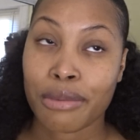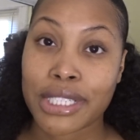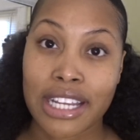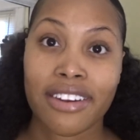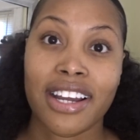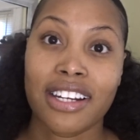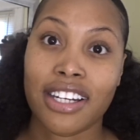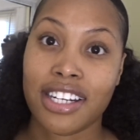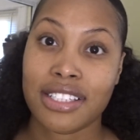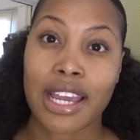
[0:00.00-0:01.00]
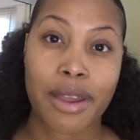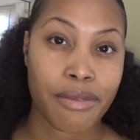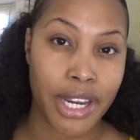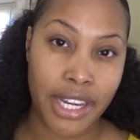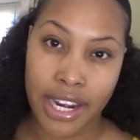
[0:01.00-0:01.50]
because I don't got a lot of time
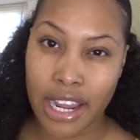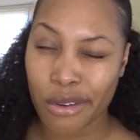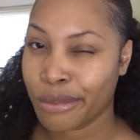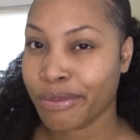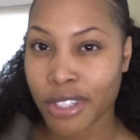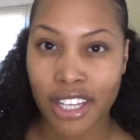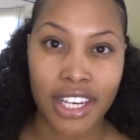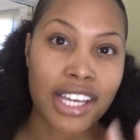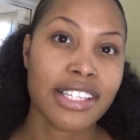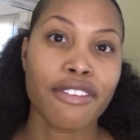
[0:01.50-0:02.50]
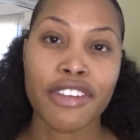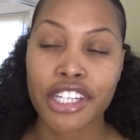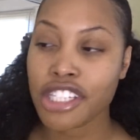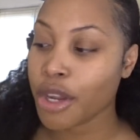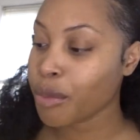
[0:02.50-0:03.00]
right now, unless I
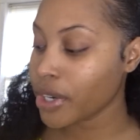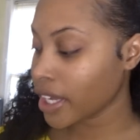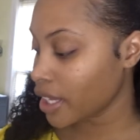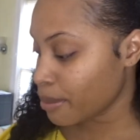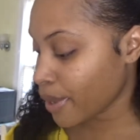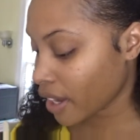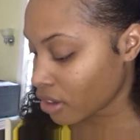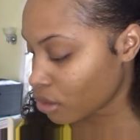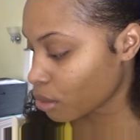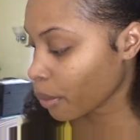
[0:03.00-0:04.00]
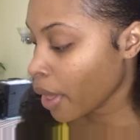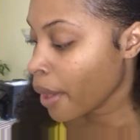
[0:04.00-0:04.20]
finish up when I get back home.